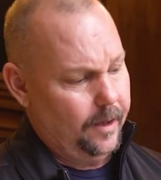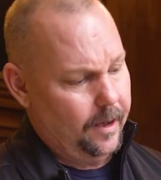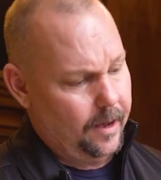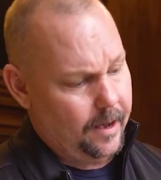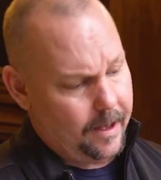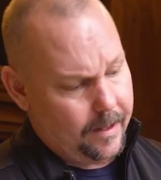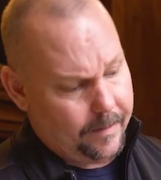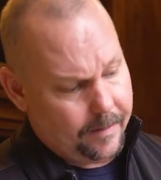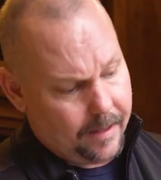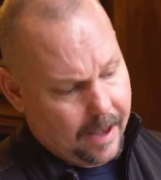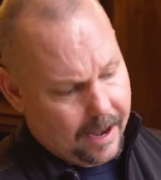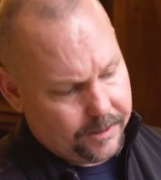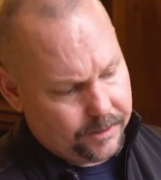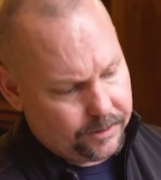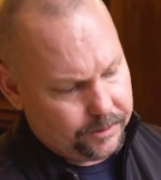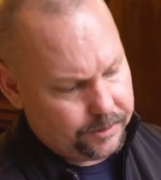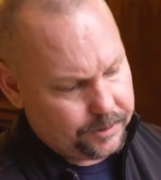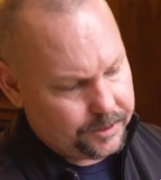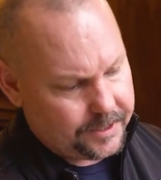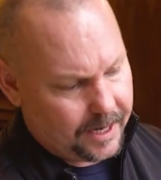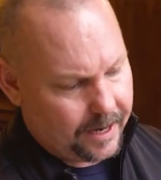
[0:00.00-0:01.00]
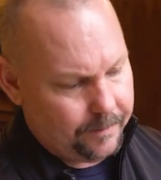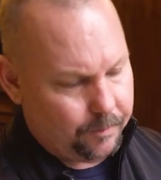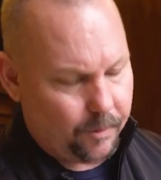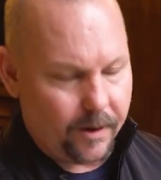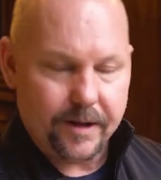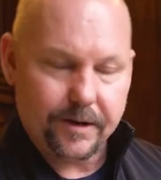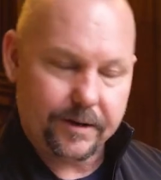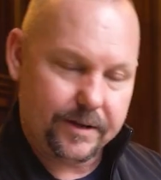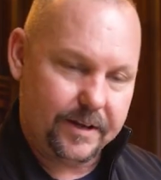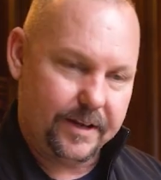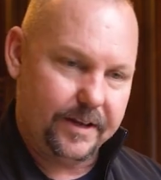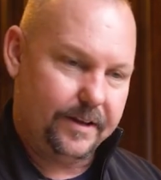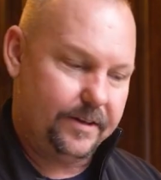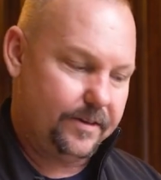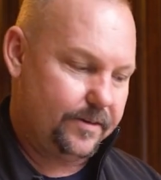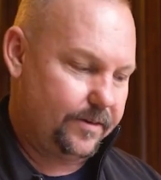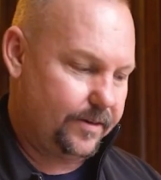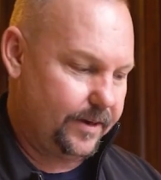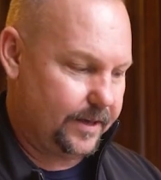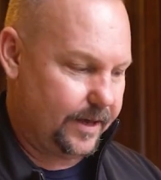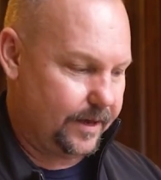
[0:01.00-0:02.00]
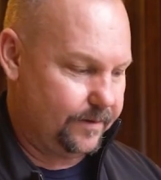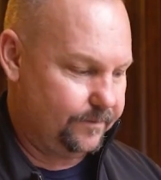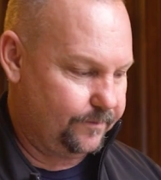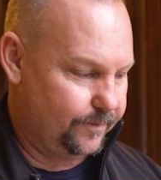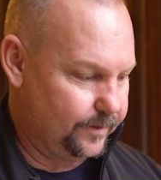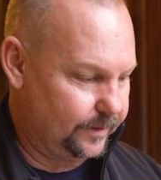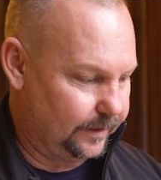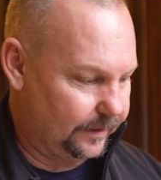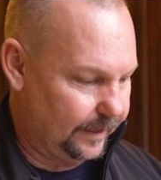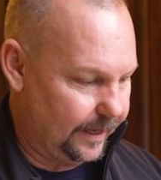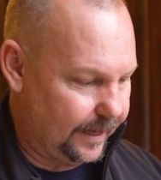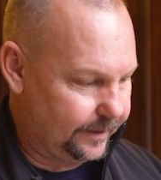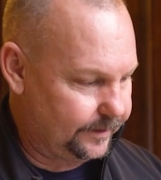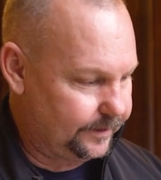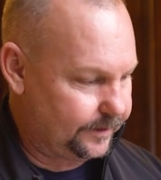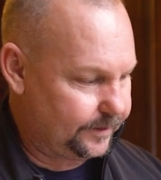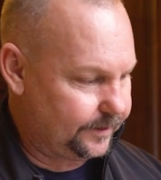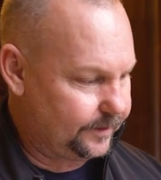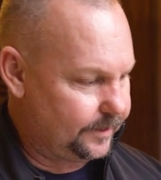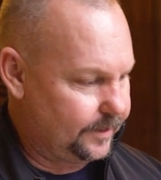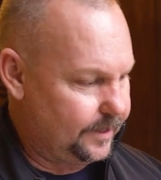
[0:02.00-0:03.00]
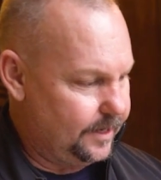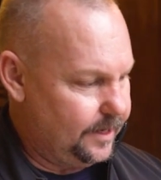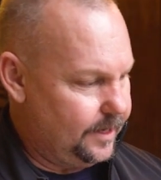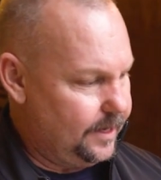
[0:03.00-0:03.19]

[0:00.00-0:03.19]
I used typewriter keys again for the legs.